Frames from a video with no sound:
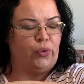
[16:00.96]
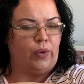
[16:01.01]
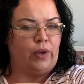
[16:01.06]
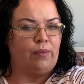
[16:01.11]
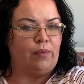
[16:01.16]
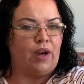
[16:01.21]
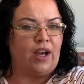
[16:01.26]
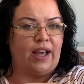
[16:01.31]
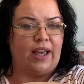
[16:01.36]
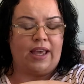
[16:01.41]
you in
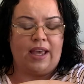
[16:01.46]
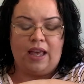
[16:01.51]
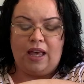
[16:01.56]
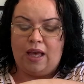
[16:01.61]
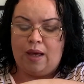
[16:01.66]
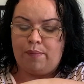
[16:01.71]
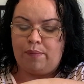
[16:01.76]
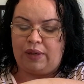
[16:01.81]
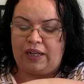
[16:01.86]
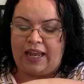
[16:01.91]
my
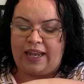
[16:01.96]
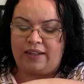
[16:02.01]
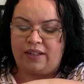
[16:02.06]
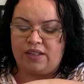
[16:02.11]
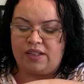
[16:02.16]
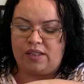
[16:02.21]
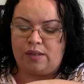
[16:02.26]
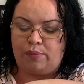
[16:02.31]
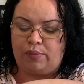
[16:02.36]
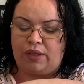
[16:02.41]
planner
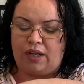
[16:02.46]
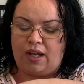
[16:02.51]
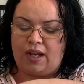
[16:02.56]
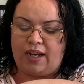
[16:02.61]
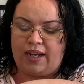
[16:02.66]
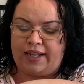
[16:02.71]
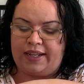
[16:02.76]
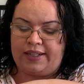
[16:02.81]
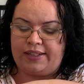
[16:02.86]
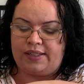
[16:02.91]

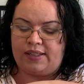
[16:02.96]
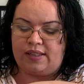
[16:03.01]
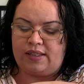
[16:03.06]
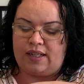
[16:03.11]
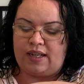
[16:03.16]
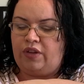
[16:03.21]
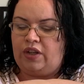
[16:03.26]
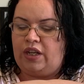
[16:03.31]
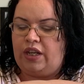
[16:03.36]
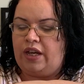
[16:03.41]
supplies
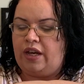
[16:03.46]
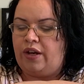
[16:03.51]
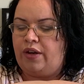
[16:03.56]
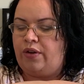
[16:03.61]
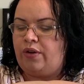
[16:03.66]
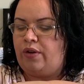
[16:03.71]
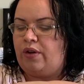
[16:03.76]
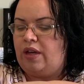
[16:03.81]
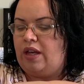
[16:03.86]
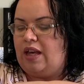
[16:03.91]

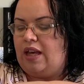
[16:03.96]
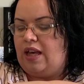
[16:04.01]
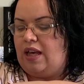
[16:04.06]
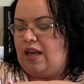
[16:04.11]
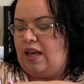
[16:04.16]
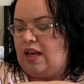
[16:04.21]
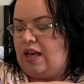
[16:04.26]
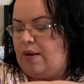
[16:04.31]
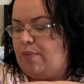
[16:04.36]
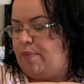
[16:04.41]
video.
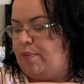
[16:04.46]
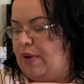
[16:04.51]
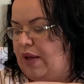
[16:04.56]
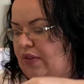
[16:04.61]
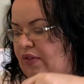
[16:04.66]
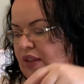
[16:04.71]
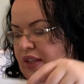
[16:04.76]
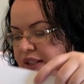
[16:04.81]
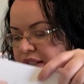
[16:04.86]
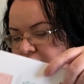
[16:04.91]

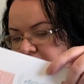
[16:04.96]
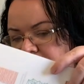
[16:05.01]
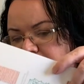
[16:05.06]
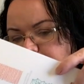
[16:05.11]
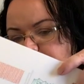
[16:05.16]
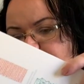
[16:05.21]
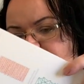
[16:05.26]
But this is the